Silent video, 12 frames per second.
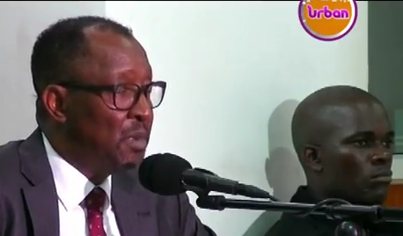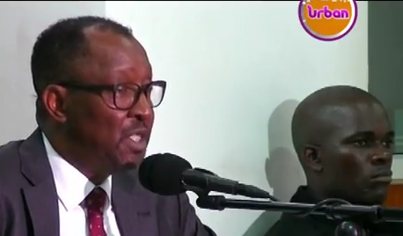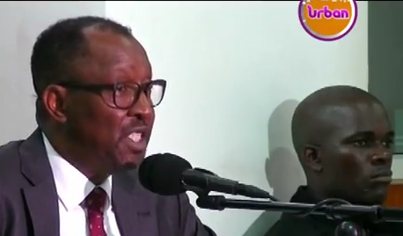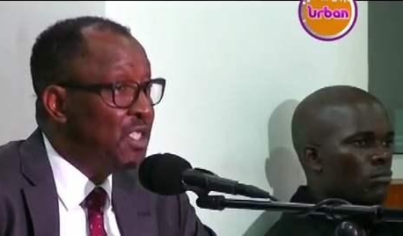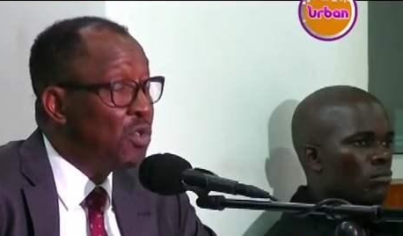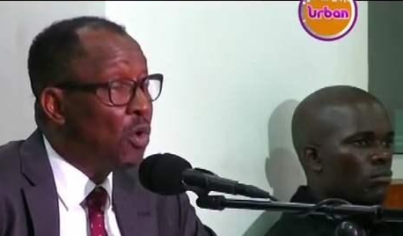
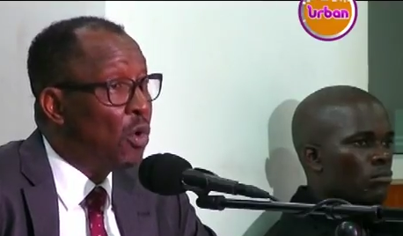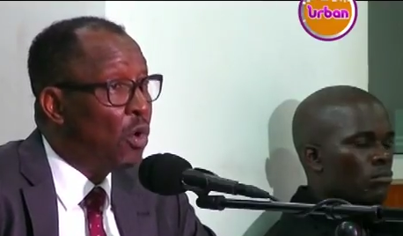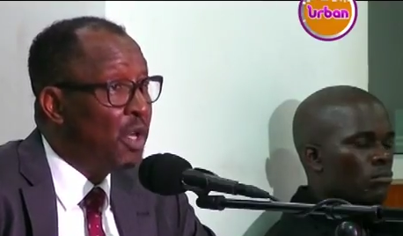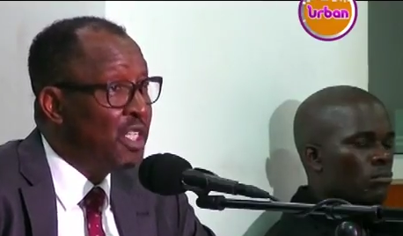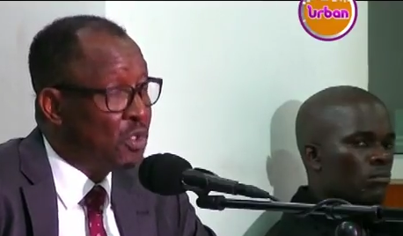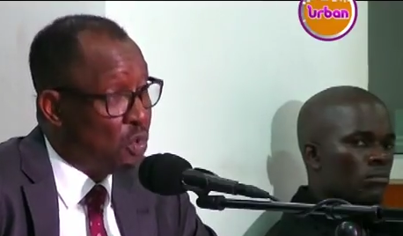Speaker 1: did all
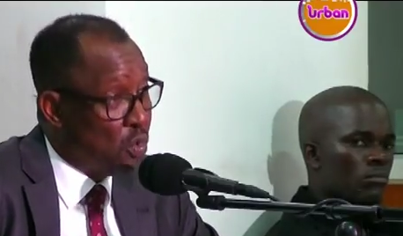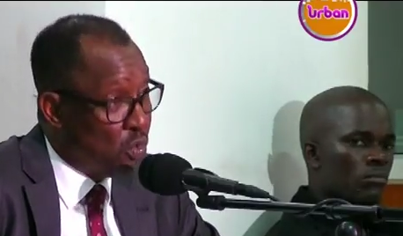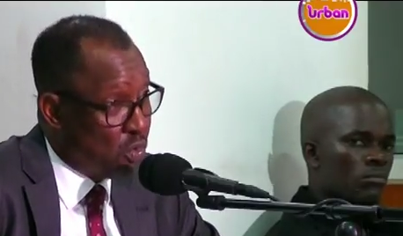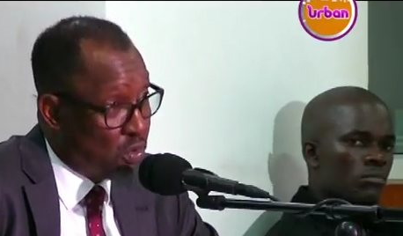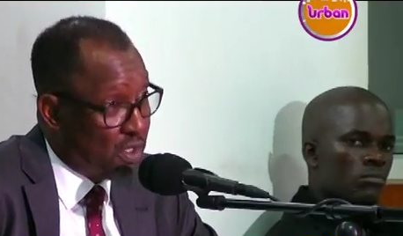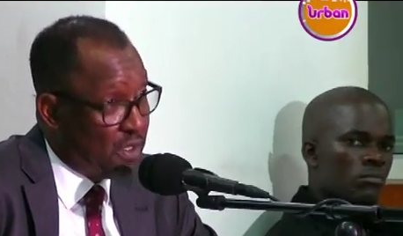it
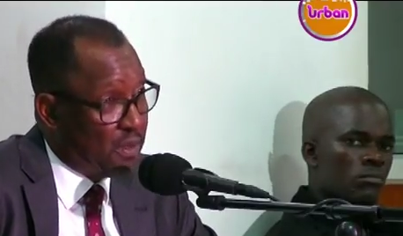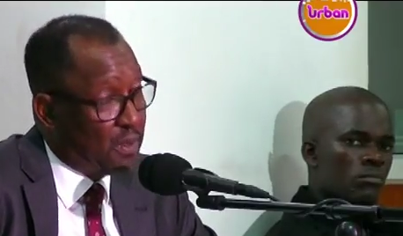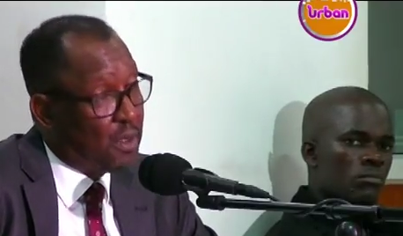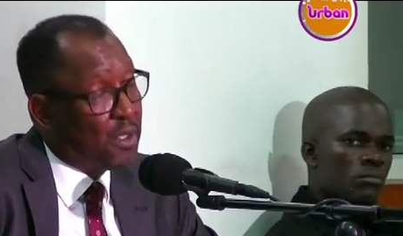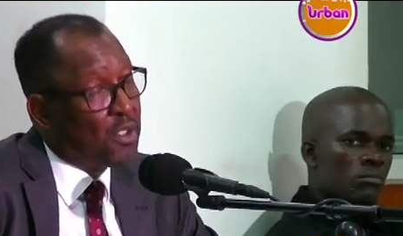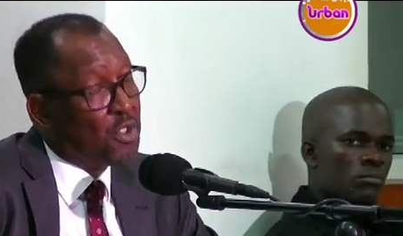could
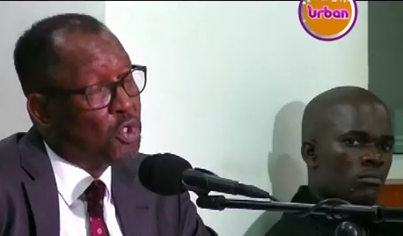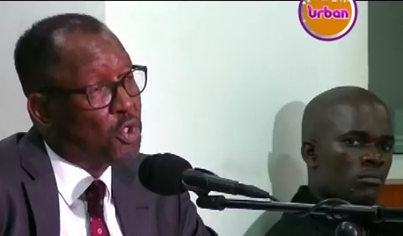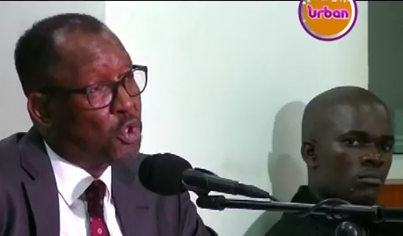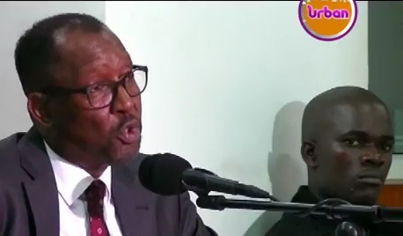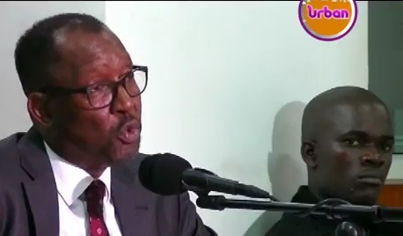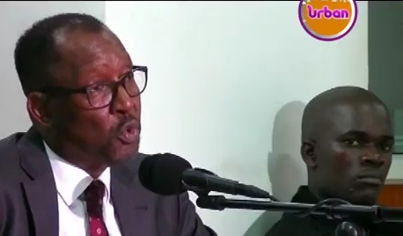
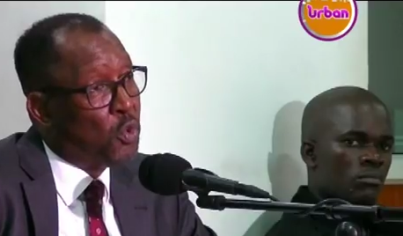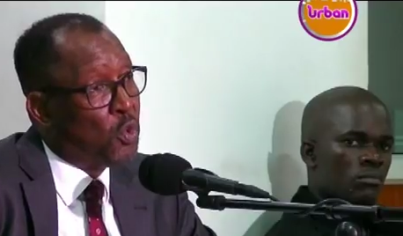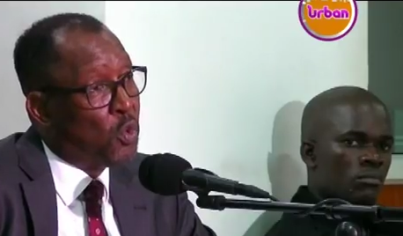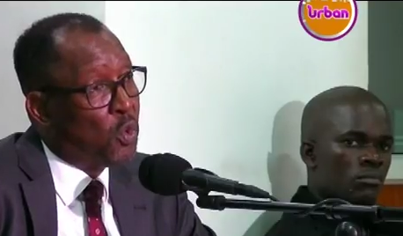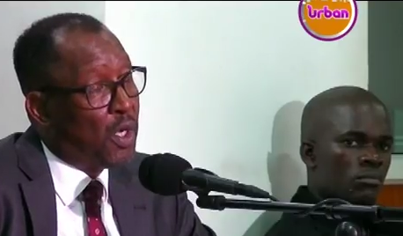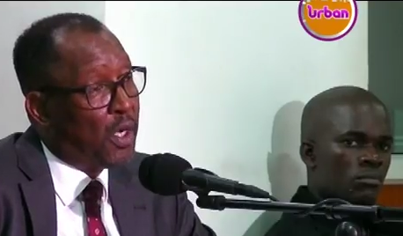
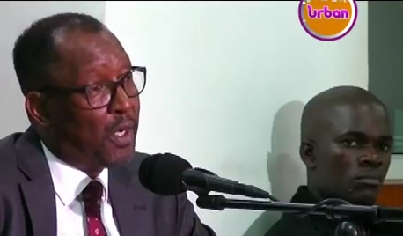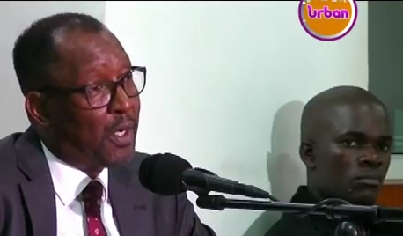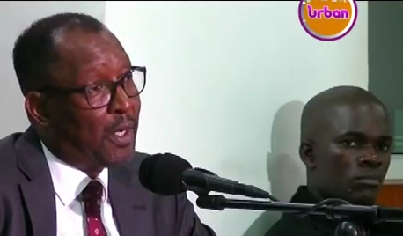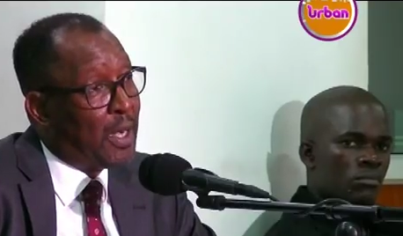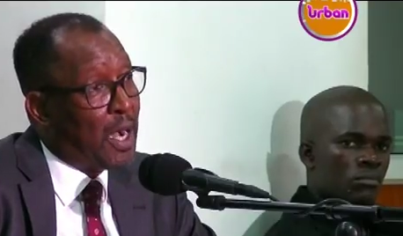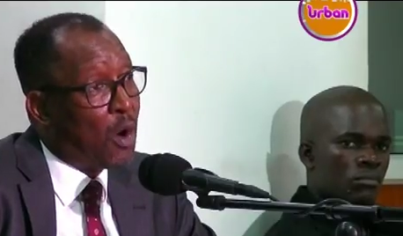to
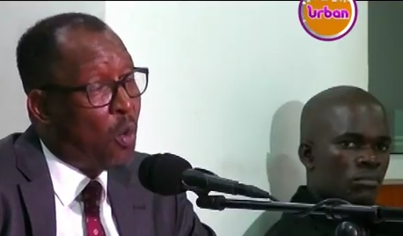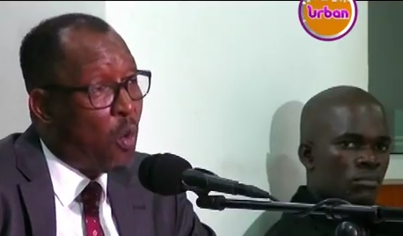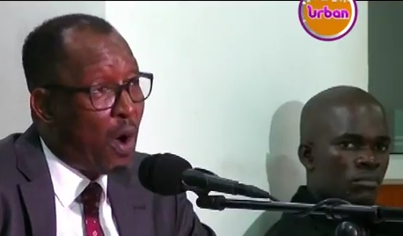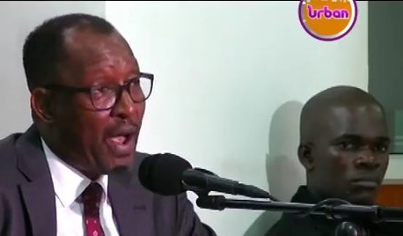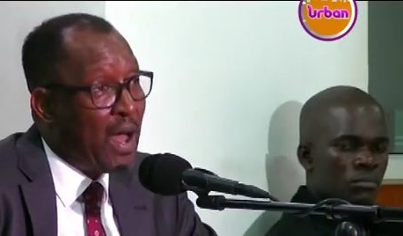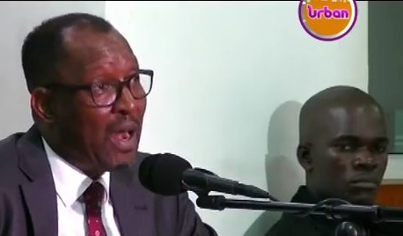
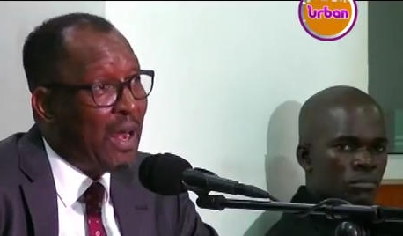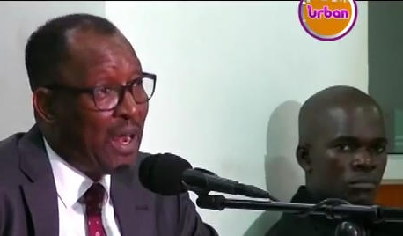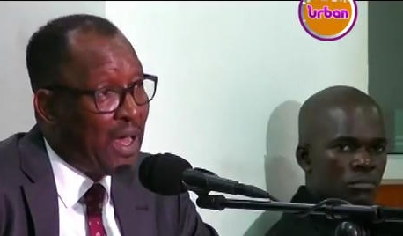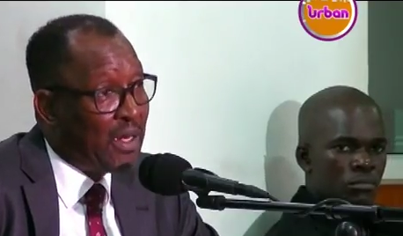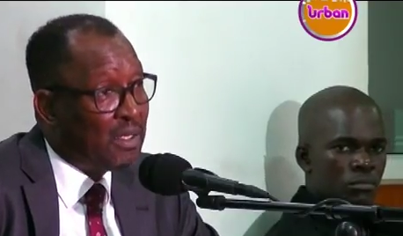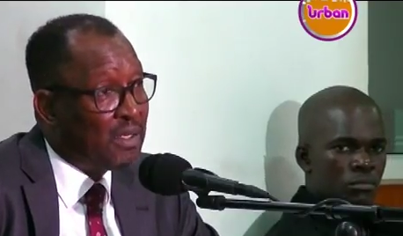acquire
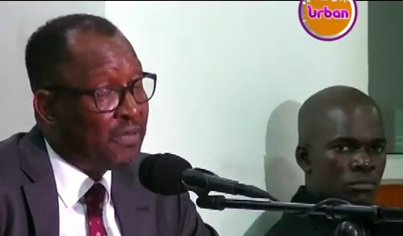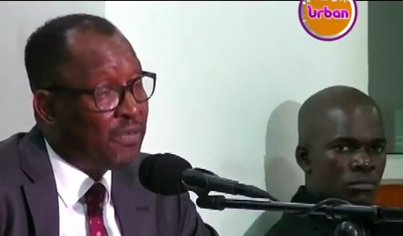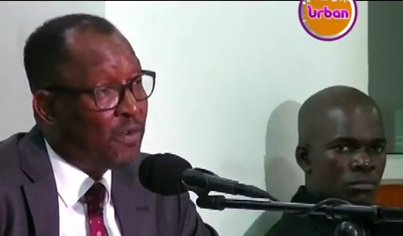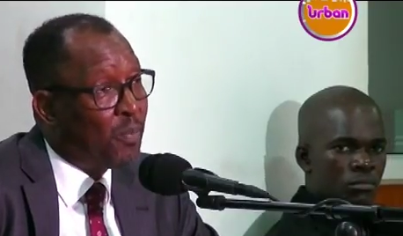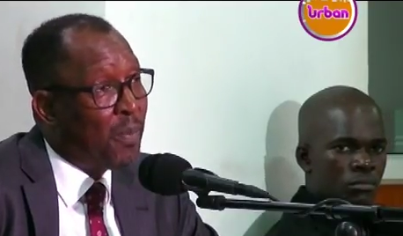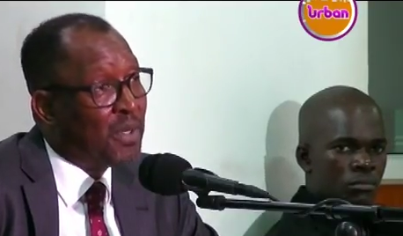land for
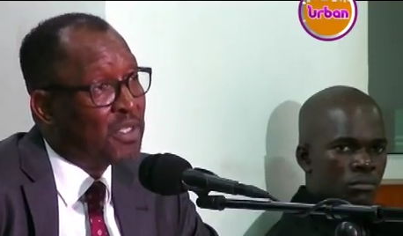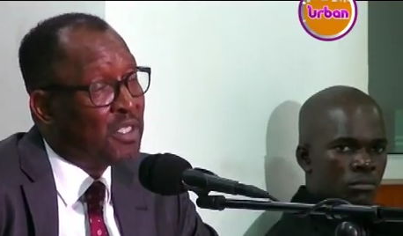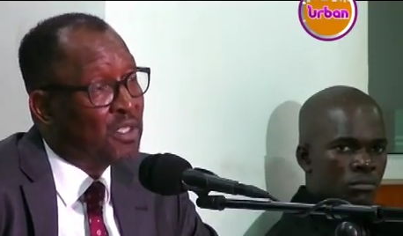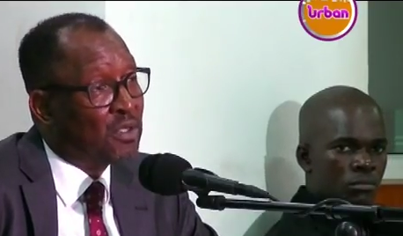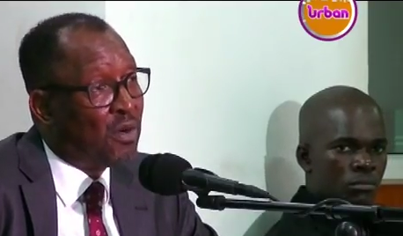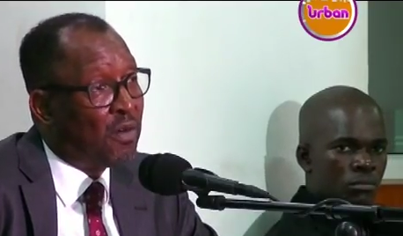
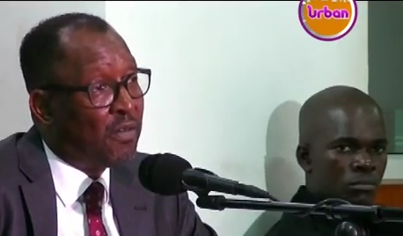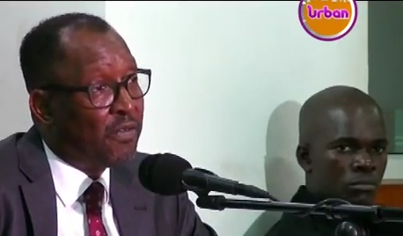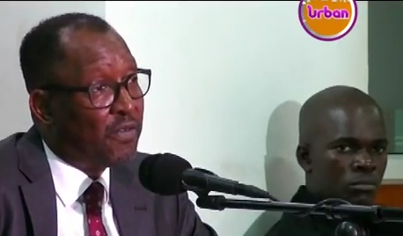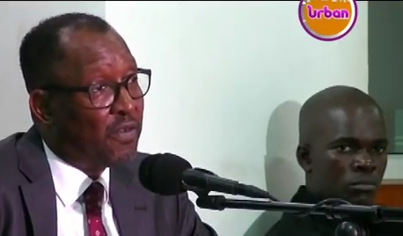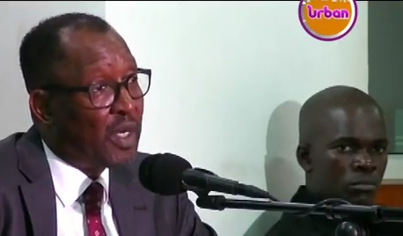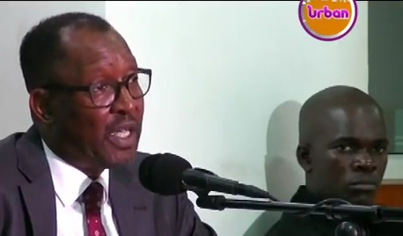purposes
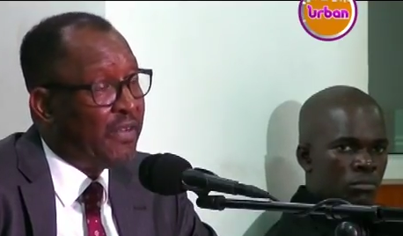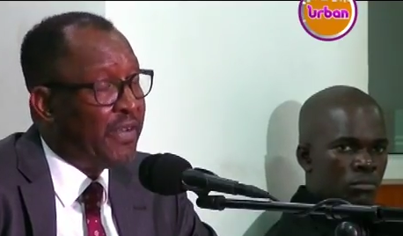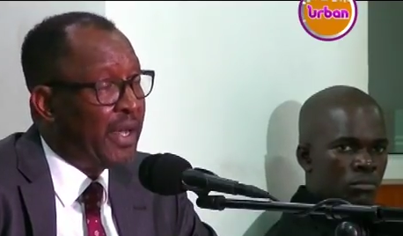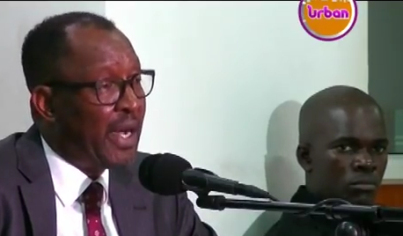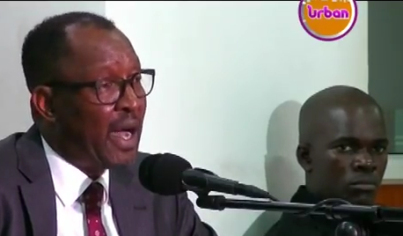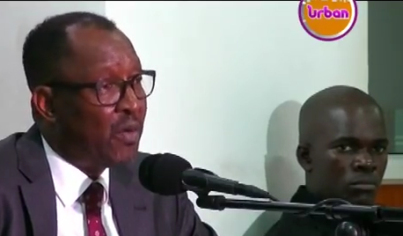of
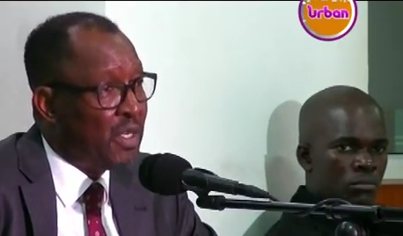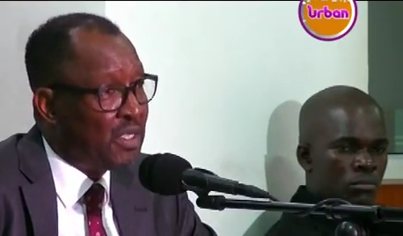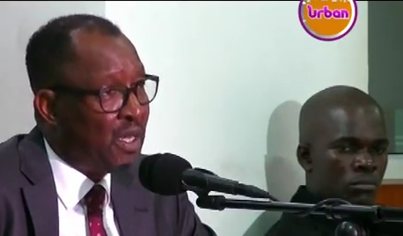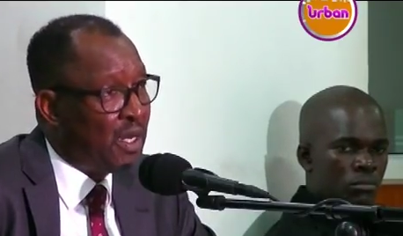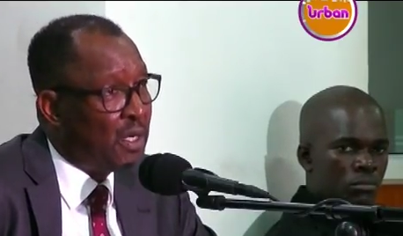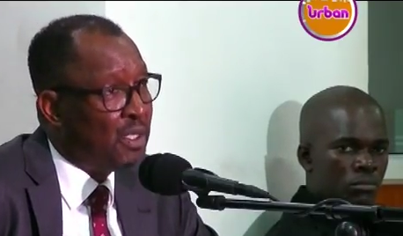giving a
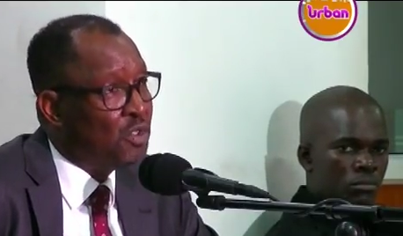return